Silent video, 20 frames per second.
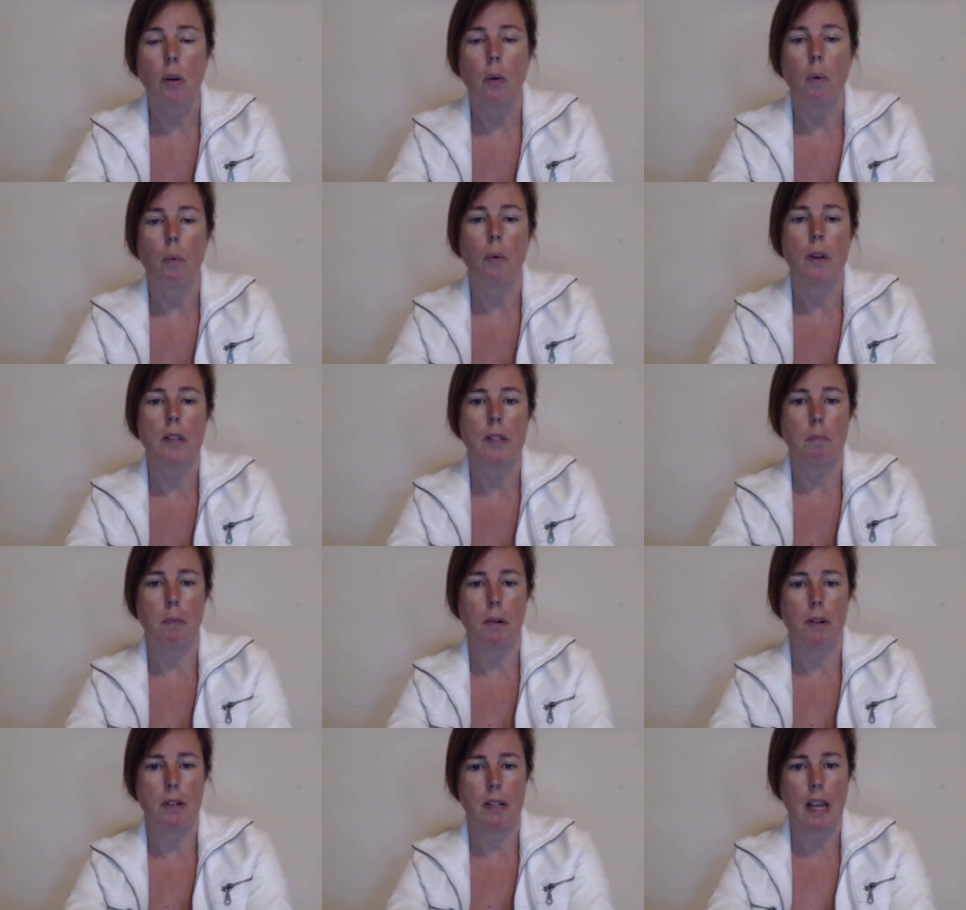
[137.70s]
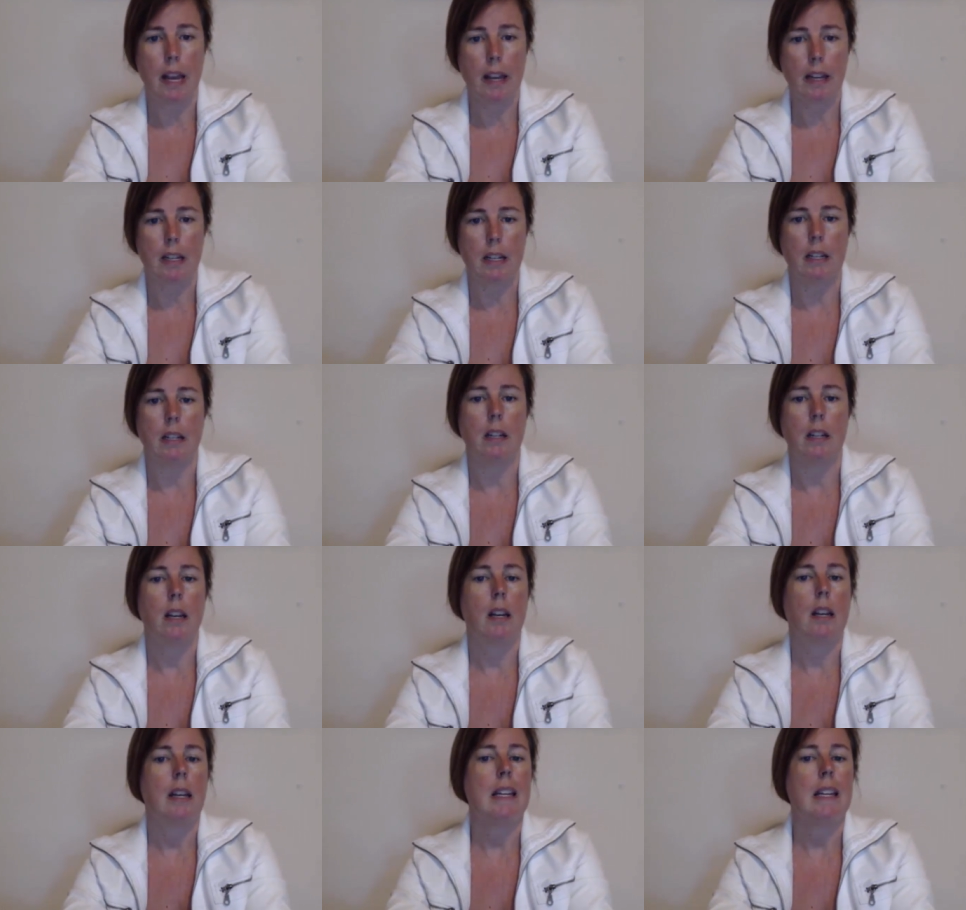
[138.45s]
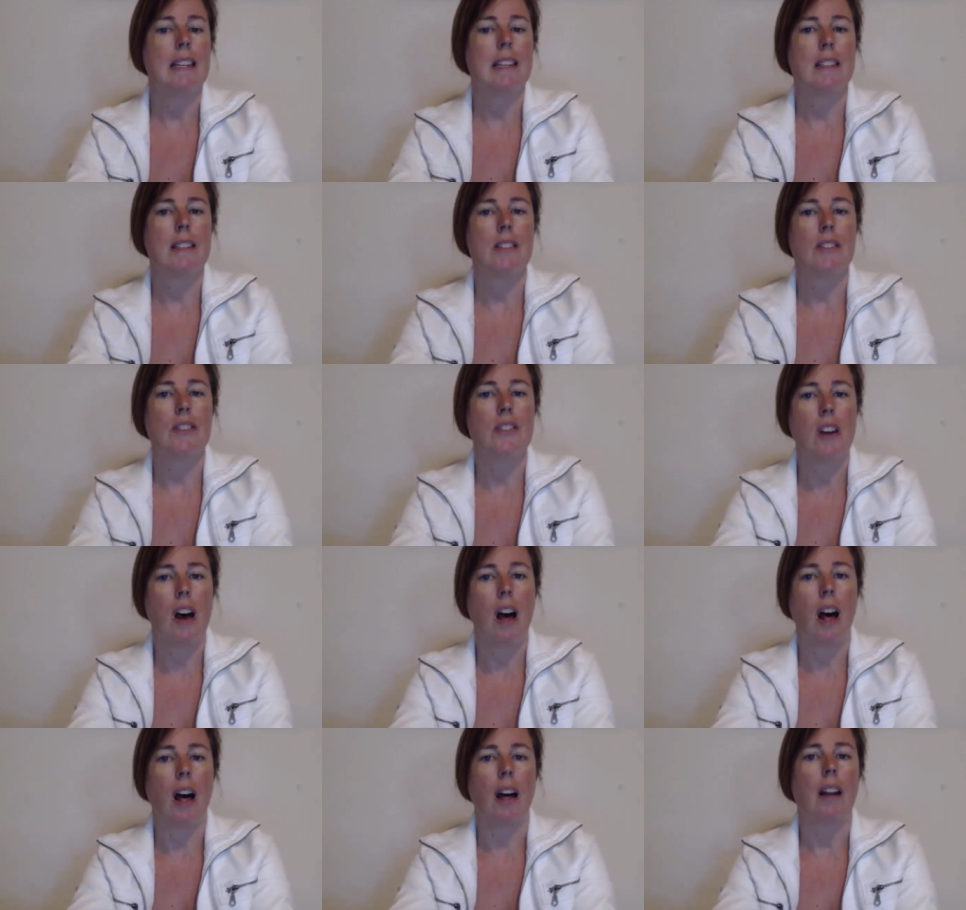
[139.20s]
was protected is
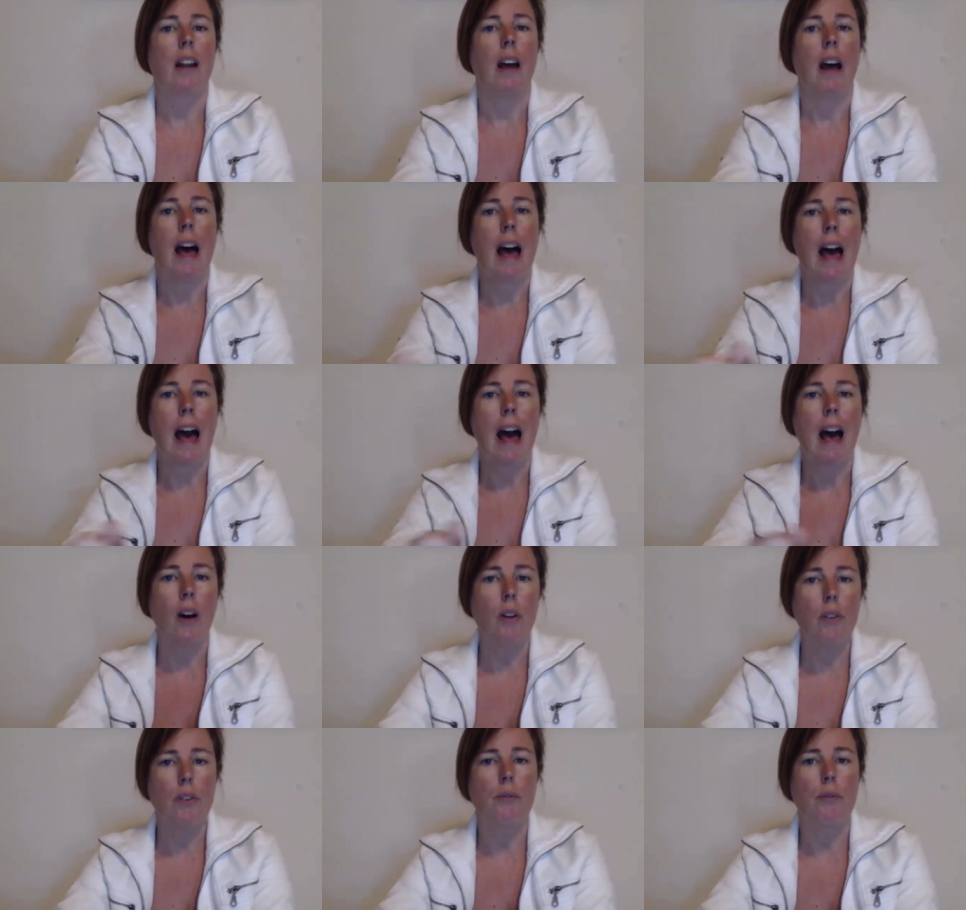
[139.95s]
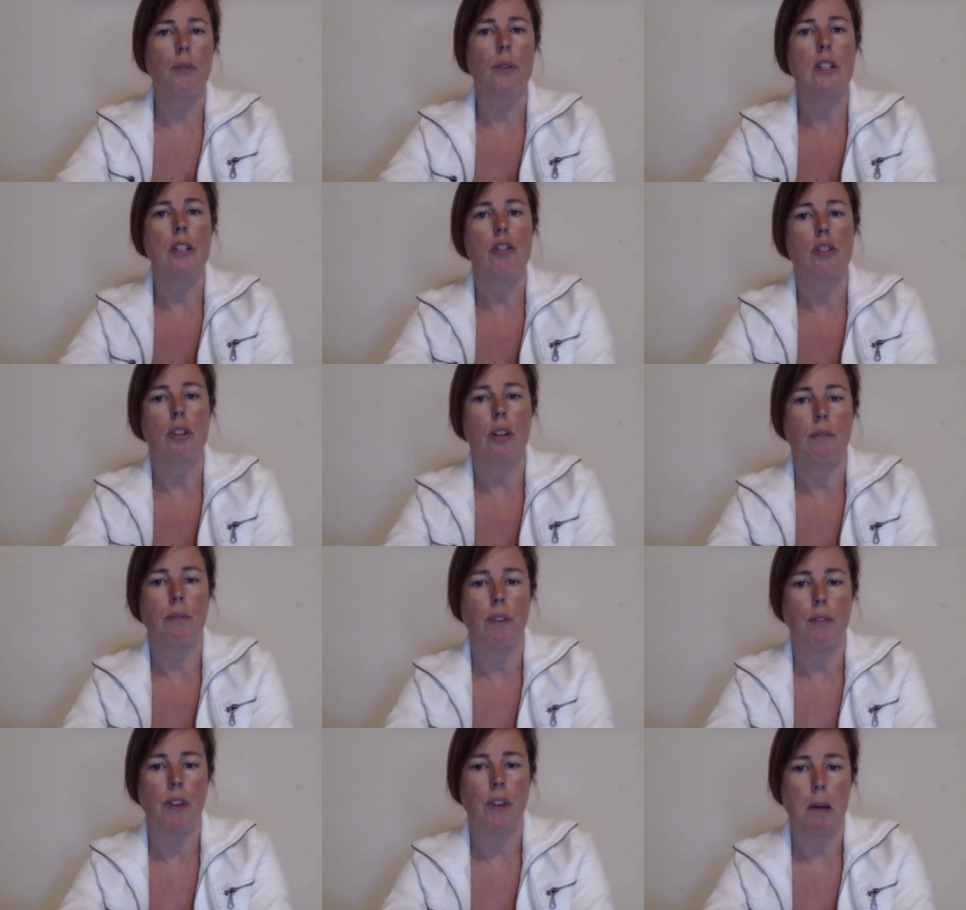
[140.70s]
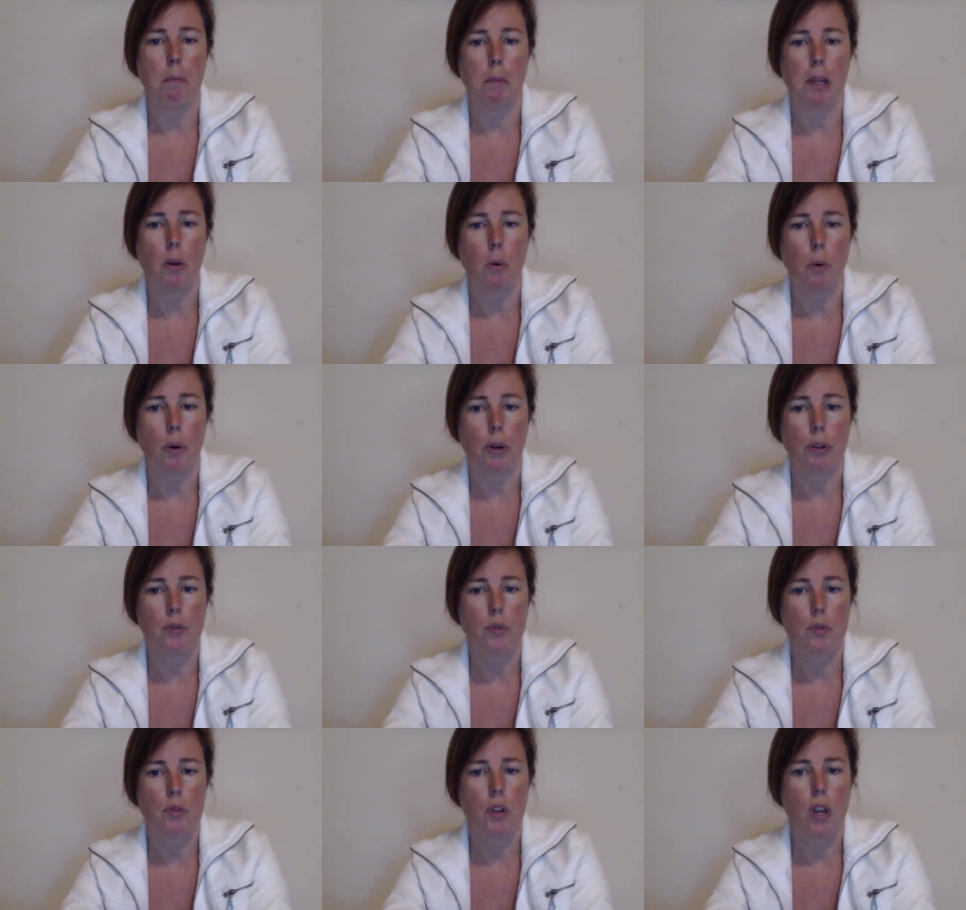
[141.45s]
not out of reach of the family
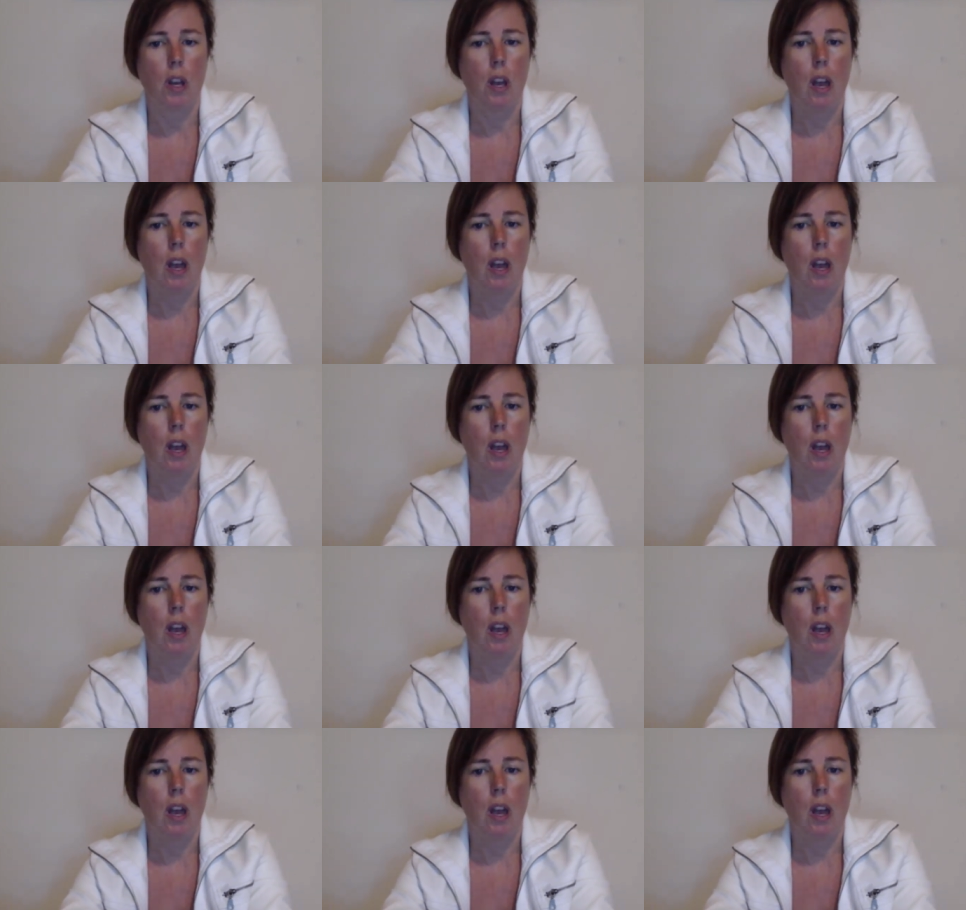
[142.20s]
courts,